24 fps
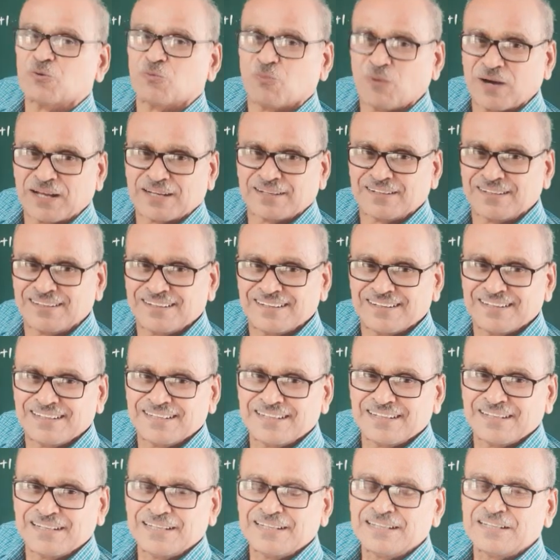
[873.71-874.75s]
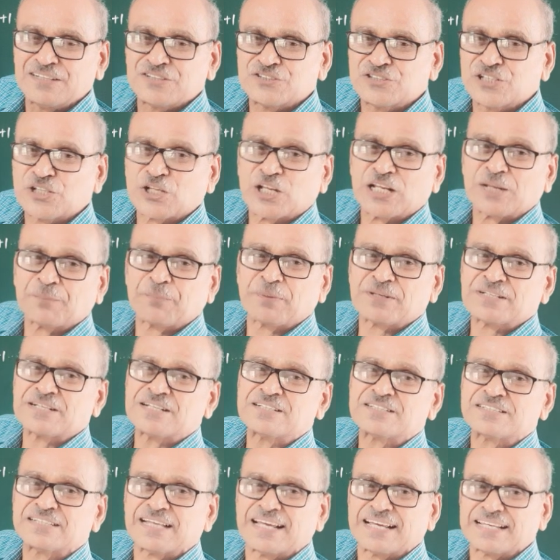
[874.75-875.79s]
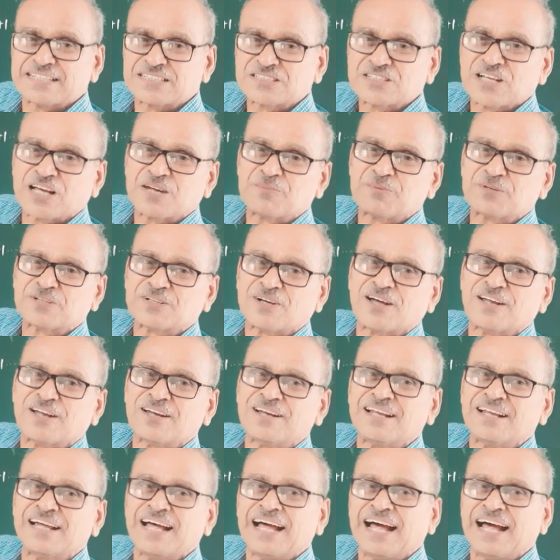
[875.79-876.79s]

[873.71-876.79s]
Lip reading: 1. 0 represents s orbital